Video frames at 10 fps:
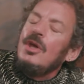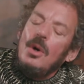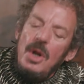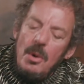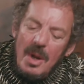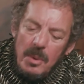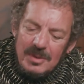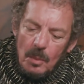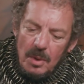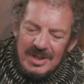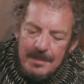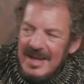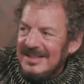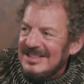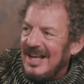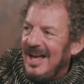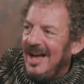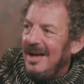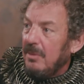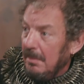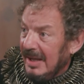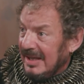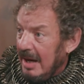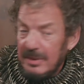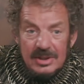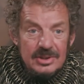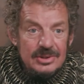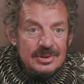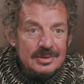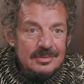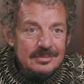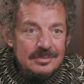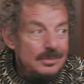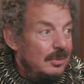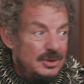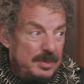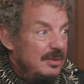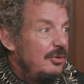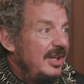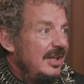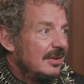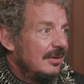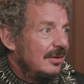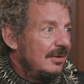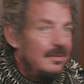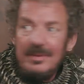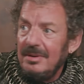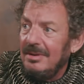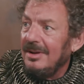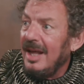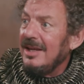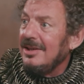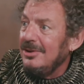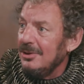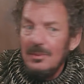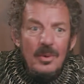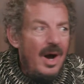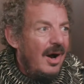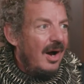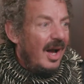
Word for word: No, no, what, what I meant is I, want my characters what, to be real, like you are.